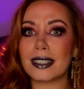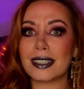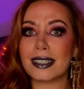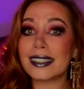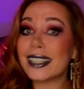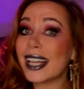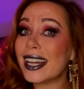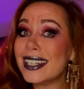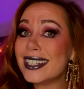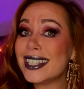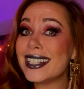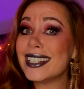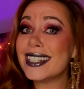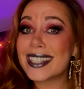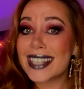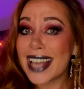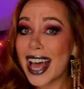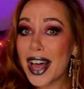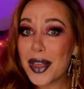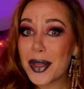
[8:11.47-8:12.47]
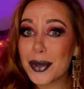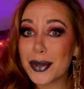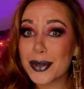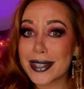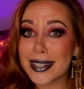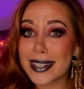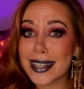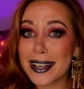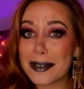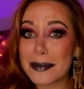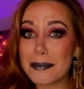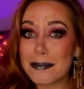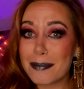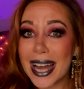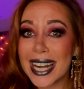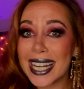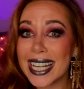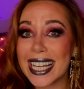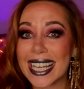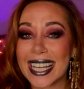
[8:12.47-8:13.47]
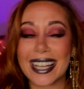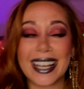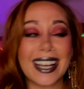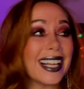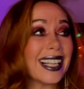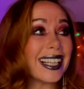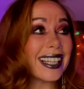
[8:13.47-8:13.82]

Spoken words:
London sells money.